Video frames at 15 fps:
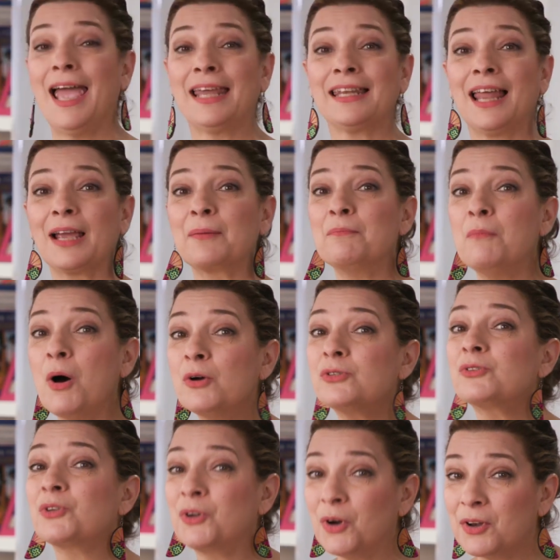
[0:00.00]
and like
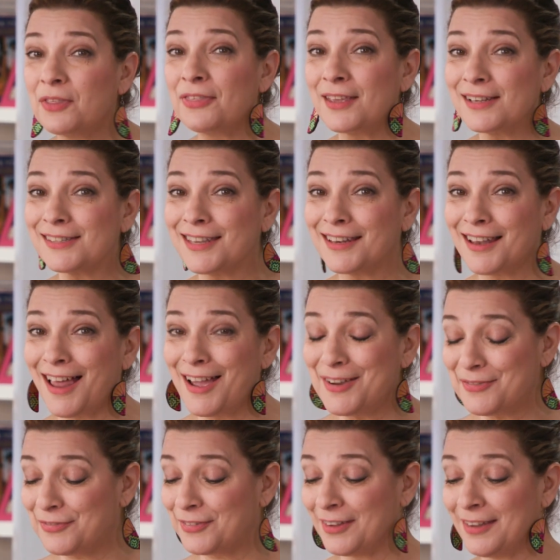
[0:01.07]
most good things in
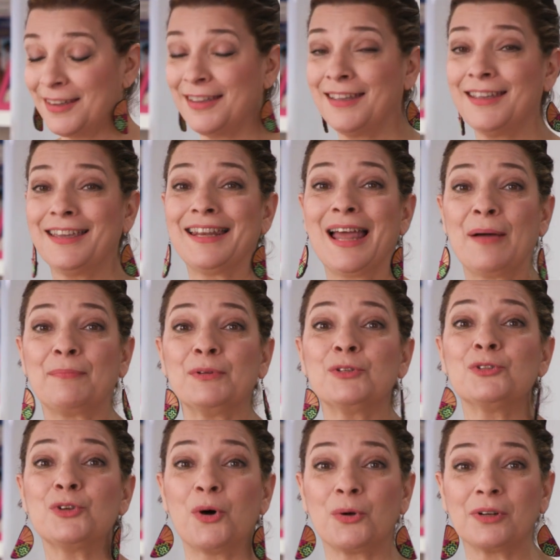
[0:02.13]
life, it
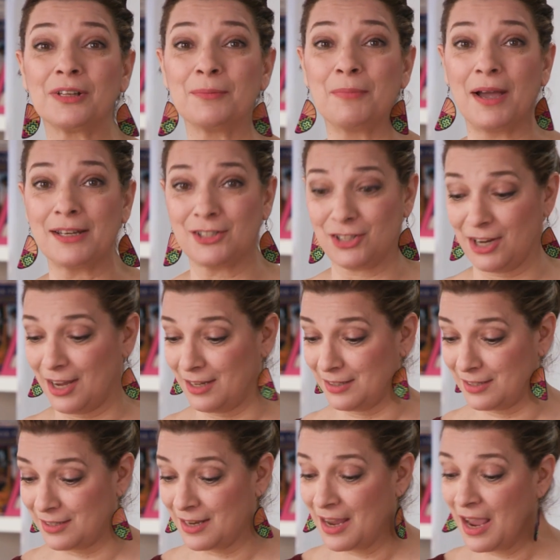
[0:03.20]
happened totally by
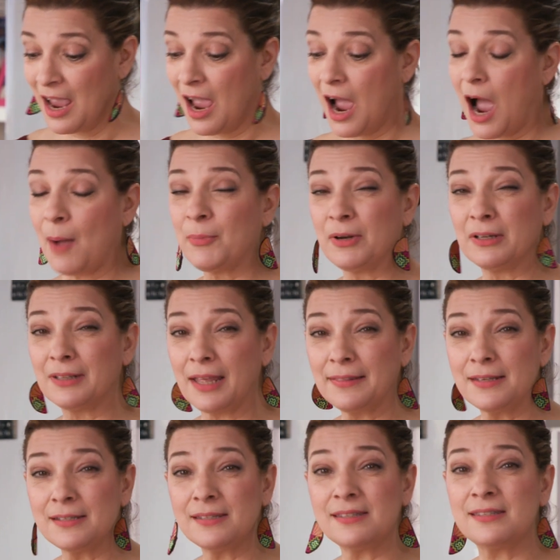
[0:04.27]
chance. I'm gonna let
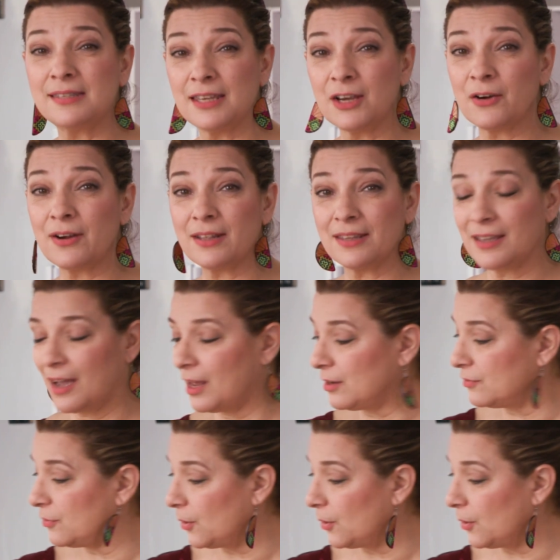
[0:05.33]
these sear in the olive